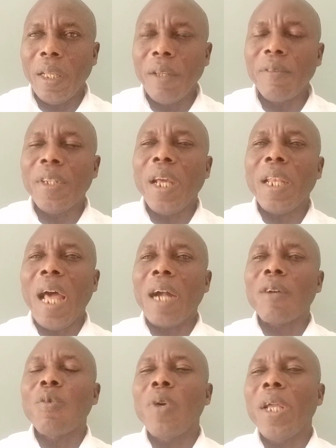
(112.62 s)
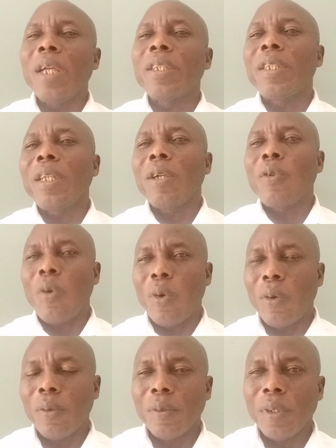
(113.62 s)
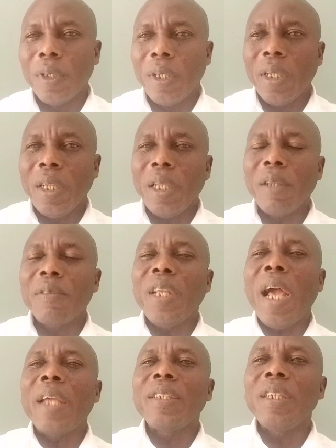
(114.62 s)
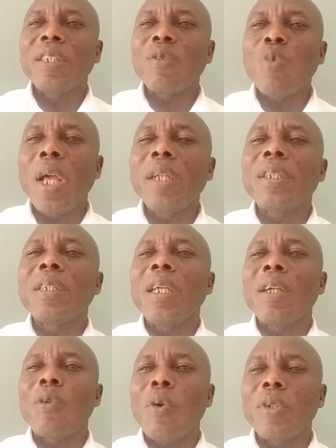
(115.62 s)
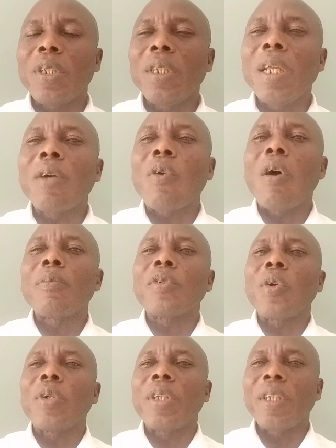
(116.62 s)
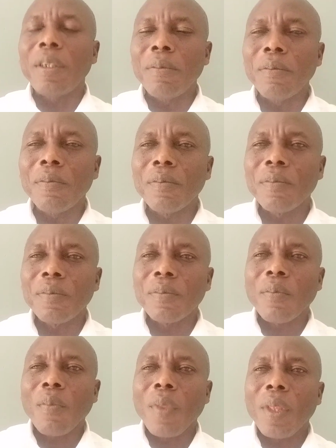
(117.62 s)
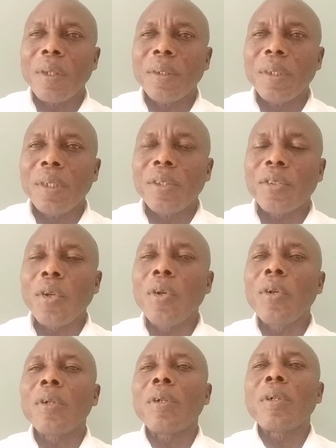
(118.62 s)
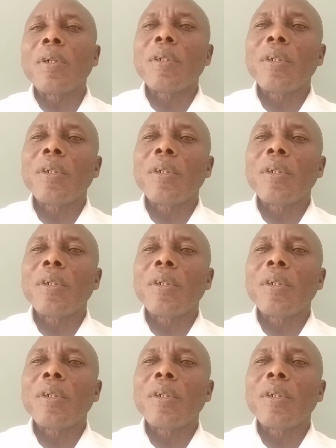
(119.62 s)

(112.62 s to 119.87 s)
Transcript: If they lack, where did they go? If they are in need, where did they go? Did they come to Him? So